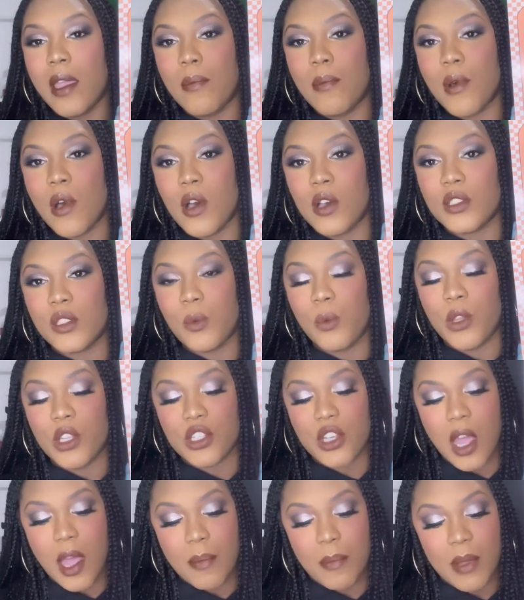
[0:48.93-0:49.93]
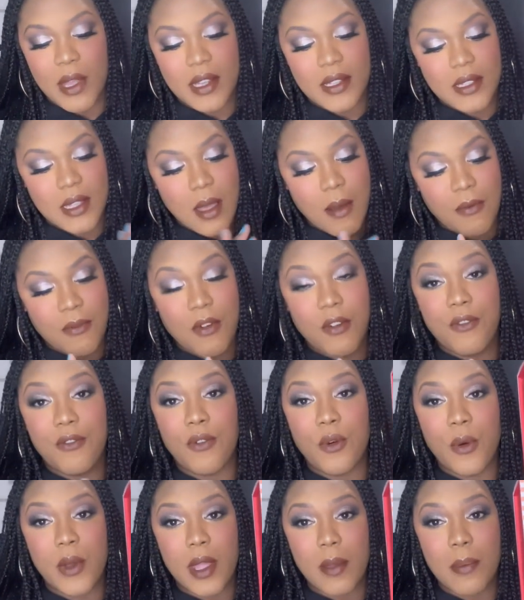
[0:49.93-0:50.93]
box which I picked up for
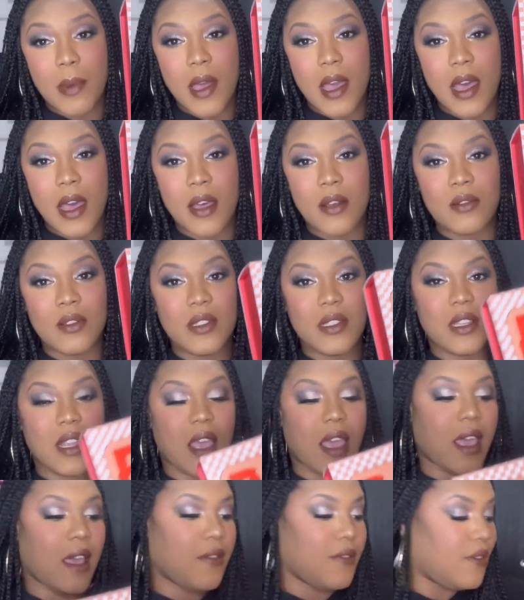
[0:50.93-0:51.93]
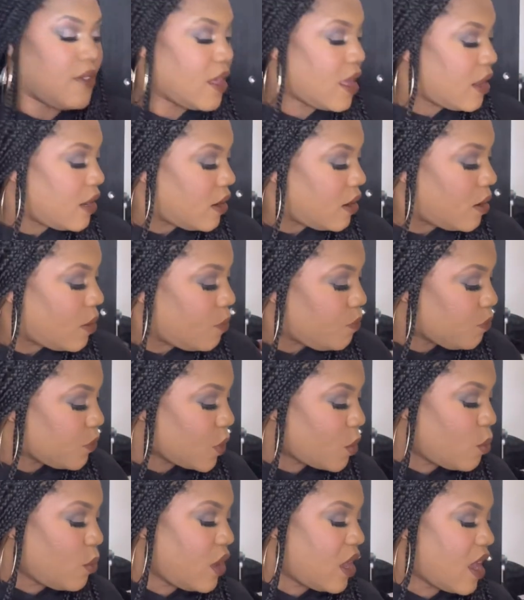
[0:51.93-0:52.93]
£40 and then
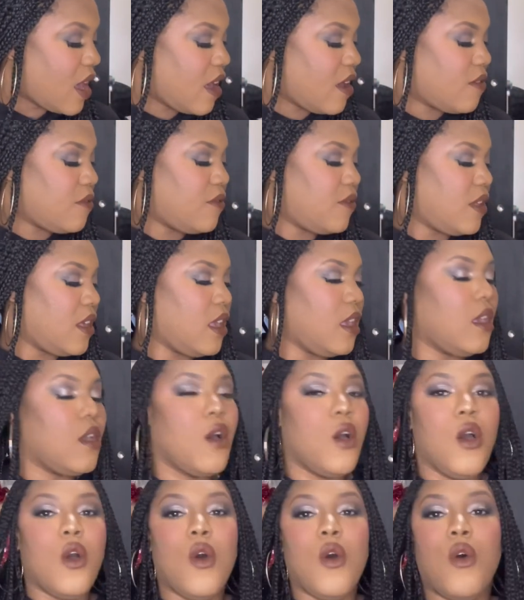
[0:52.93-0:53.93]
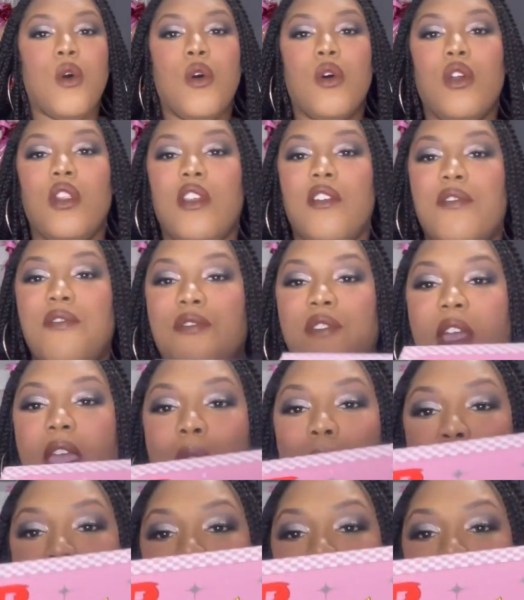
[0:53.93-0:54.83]
we have the Haul of Fame